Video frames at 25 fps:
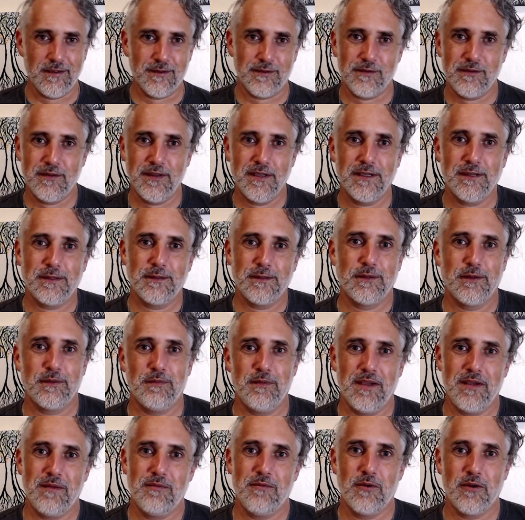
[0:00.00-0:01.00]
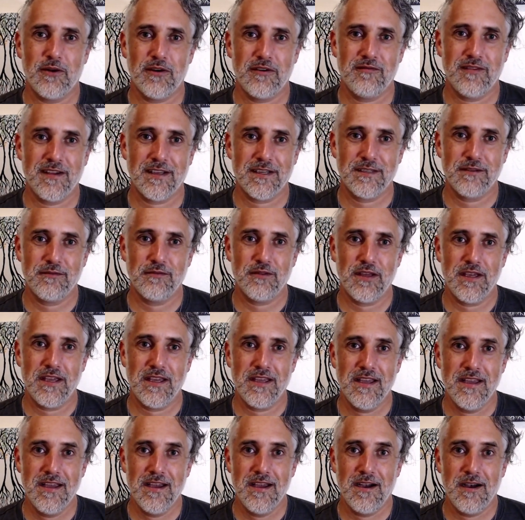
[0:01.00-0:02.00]
think a little bit more effectively
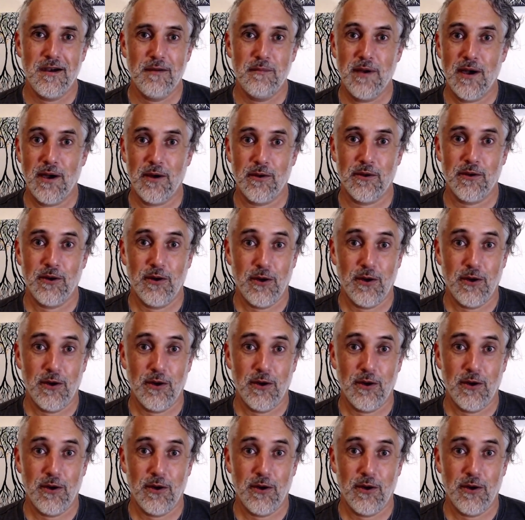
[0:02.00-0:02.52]
about